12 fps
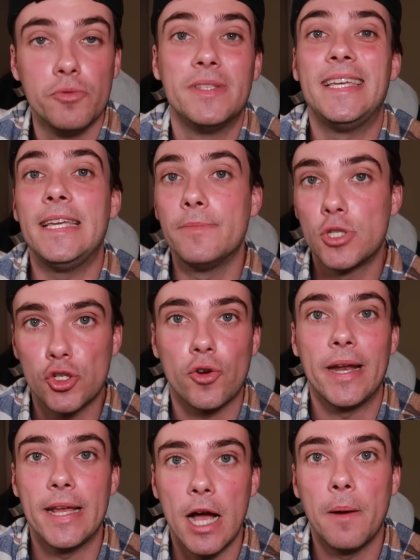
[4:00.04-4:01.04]
teams
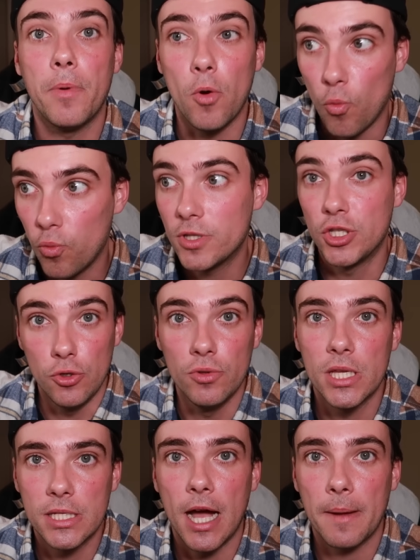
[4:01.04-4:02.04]
trading up to
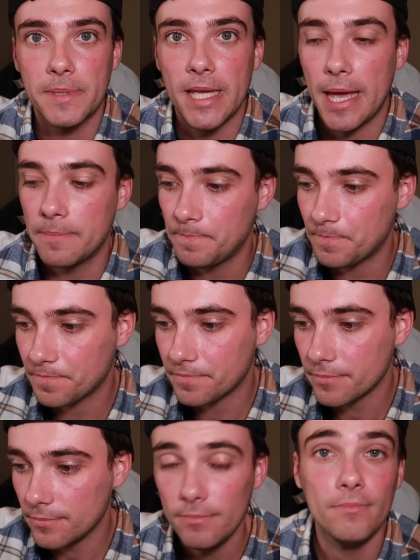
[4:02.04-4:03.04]
the top 10,
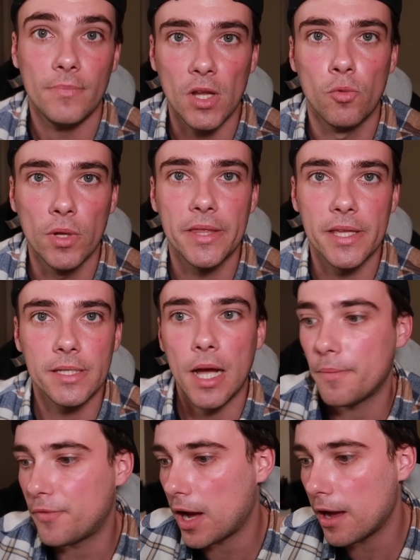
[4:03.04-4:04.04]
really the
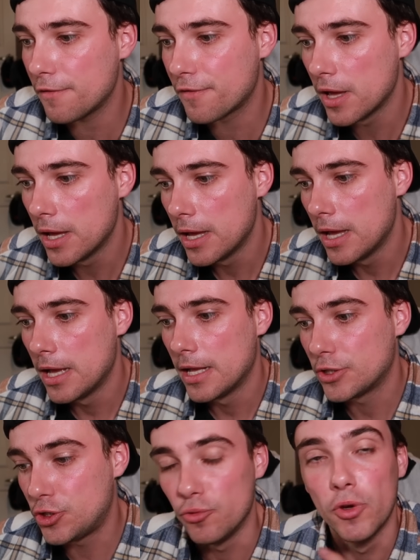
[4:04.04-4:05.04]
top 5,
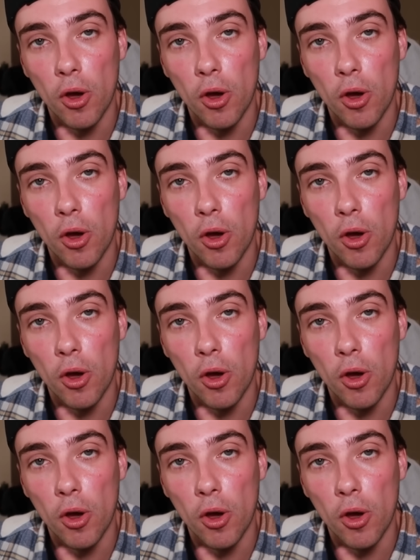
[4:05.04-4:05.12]
to